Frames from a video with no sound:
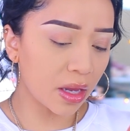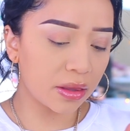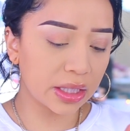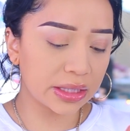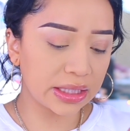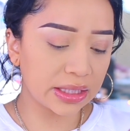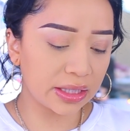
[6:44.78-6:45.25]

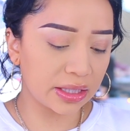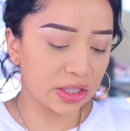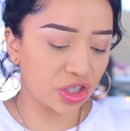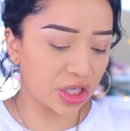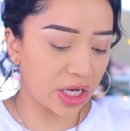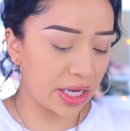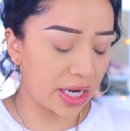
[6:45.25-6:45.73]
This is in the
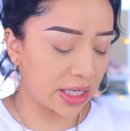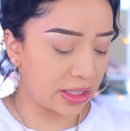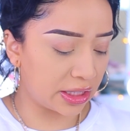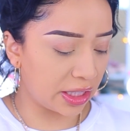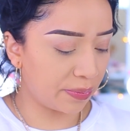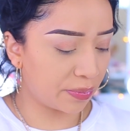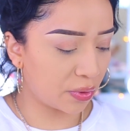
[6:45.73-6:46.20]
shade
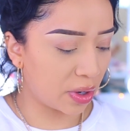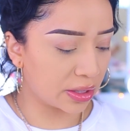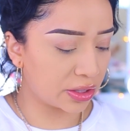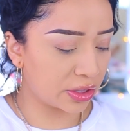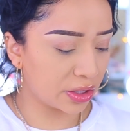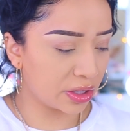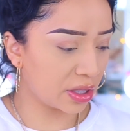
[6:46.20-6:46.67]
Deep
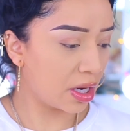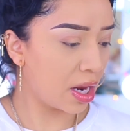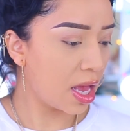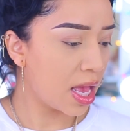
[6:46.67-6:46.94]
Bronzer.